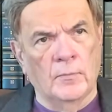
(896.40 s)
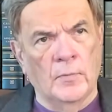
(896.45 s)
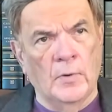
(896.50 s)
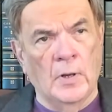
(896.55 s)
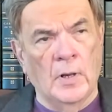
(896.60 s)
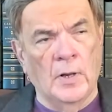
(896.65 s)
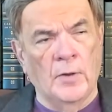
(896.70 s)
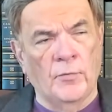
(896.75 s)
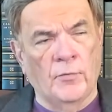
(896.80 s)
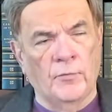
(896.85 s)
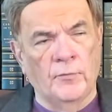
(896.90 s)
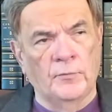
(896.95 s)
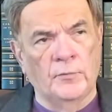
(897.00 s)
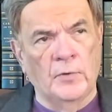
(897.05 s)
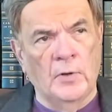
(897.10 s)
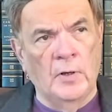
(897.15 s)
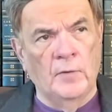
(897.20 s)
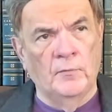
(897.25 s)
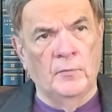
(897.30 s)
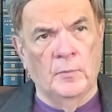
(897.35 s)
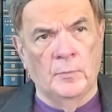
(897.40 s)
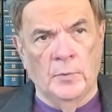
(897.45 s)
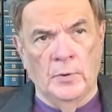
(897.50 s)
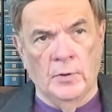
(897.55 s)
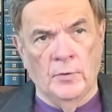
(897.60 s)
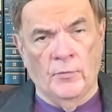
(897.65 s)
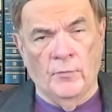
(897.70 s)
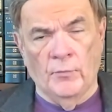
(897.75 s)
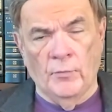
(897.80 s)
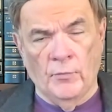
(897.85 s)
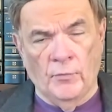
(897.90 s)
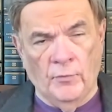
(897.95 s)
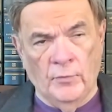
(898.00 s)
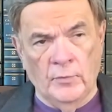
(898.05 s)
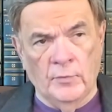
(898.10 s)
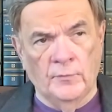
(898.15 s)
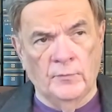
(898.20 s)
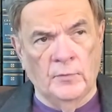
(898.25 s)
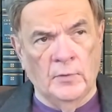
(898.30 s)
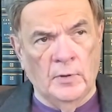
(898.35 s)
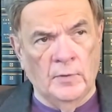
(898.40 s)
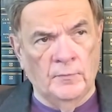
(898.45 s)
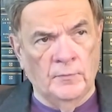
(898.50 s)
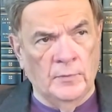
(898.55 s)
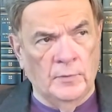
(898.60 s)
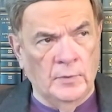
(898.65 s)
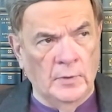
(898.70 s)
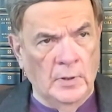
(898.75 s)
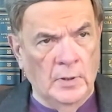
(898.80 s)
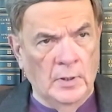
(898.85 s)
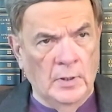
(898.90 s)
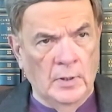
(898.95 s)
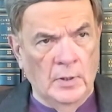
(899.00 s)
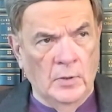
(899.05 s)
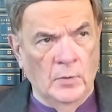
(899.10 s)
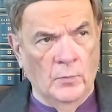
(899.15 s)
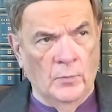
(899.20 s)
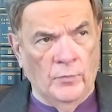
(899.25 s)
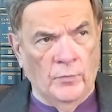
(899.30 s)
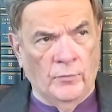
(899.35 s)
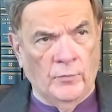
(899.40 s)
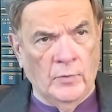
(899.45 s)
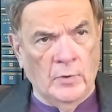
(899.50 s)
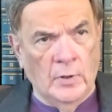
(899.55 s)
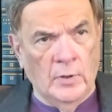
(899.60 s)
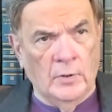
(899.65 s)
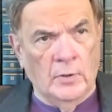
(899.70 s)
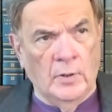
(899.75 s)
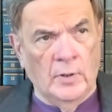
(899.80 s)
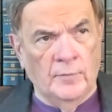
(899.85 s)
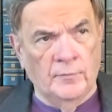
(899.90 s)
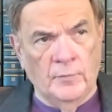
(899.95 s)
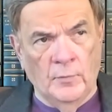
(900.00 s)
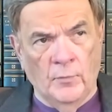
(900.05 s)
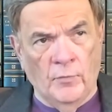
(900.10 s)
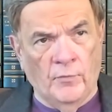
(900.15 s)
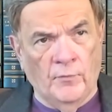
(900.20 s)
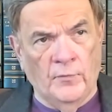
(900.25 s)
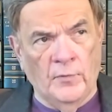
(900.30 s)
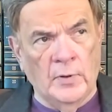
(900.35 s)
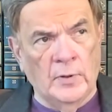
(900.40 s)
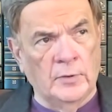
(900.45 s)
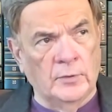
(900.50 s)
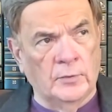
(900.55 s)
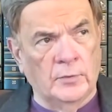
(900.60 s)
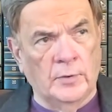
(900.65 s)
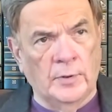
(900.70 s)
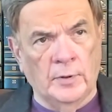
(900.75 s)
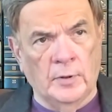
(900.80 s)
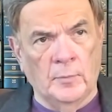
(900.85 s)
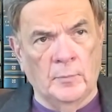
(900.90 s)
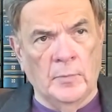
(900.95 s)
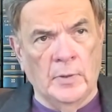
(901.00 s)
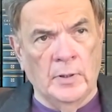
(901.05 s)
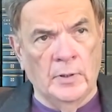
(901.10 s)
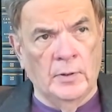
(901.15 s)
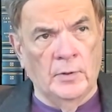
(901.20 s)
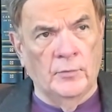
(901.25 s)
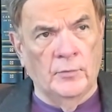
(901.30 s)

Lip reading: house of David, because of the sin of David, was cut off. It was felled like a mighty